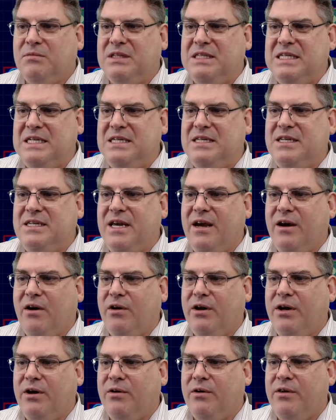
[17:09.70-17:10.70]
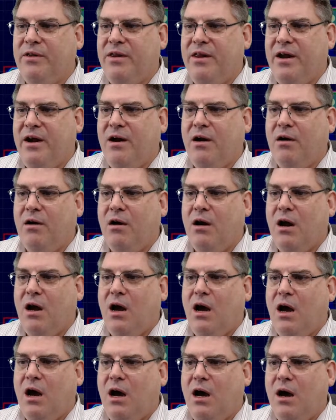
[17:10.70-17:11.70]
detail here and there,
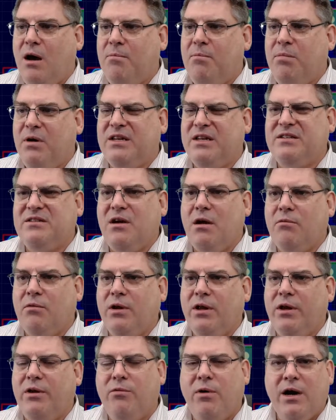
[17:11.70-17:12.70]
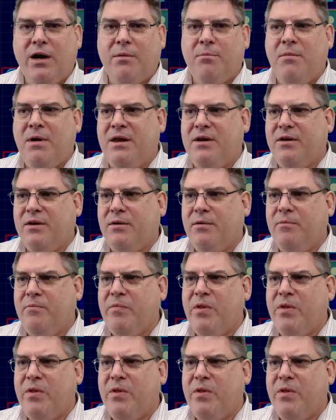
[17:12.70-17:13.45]
but it's not really recommended.